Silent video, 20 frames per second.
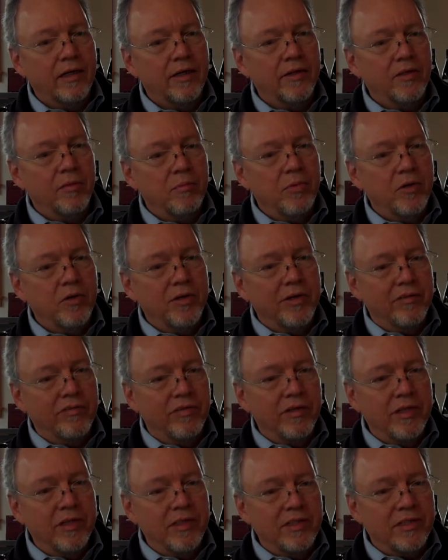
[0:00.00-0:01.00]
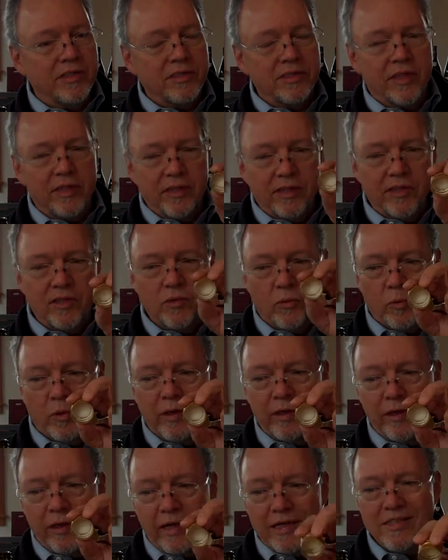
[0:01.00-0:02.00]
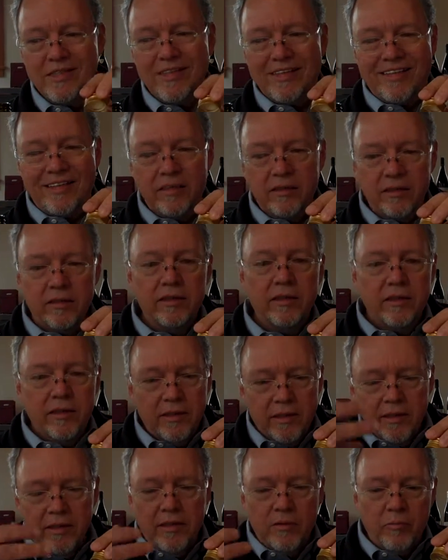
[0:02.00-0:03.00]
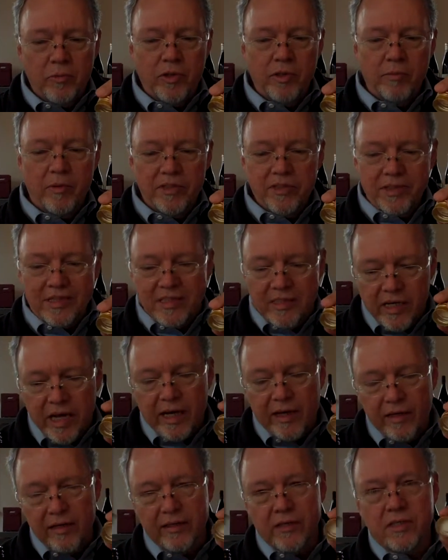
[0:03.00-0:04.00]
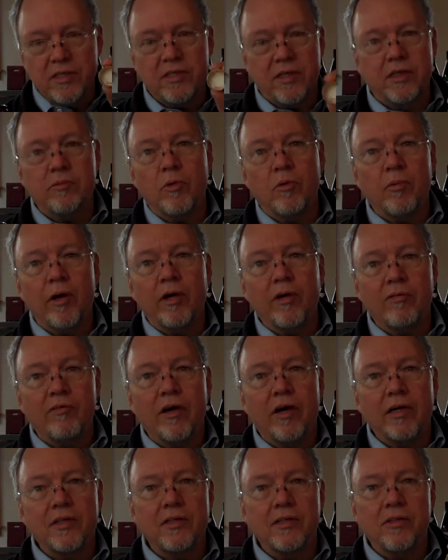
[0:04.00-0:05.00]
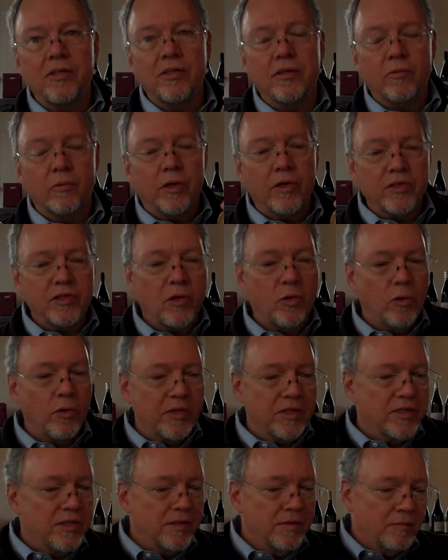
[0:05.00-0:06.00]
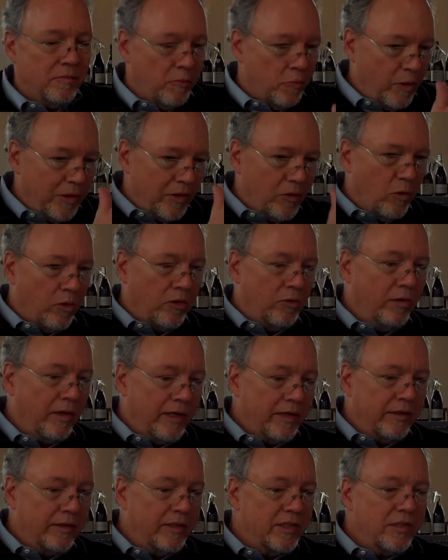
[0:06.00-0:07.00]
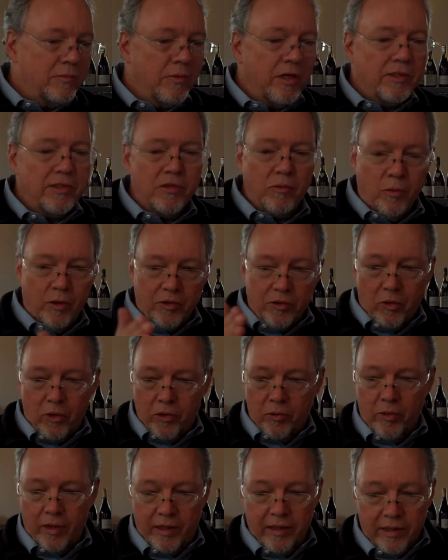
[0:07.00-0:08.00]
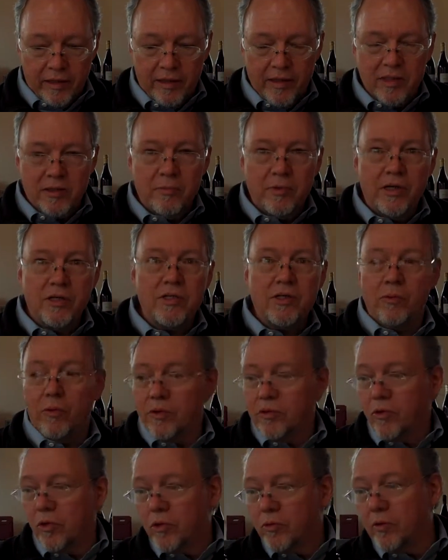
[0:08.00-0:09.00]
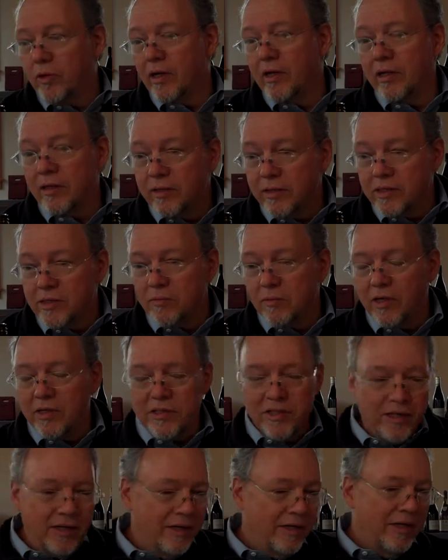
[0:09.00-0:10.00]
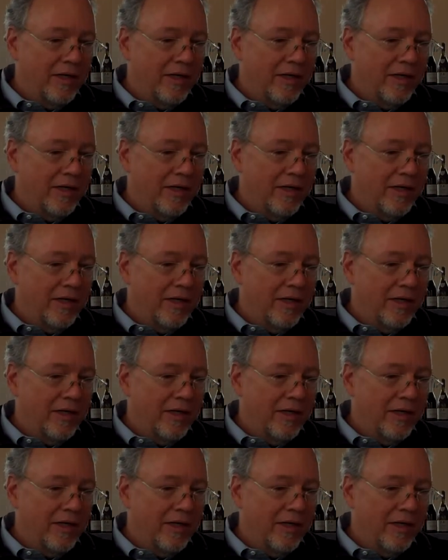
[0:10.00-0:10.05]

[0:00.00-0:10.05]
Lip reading: The beauty of these is that each one lets in pretty much exactly the same amount of oxygen, whereas corks, one cork will let in this much, one cork will let in this much, one cork will let in this much,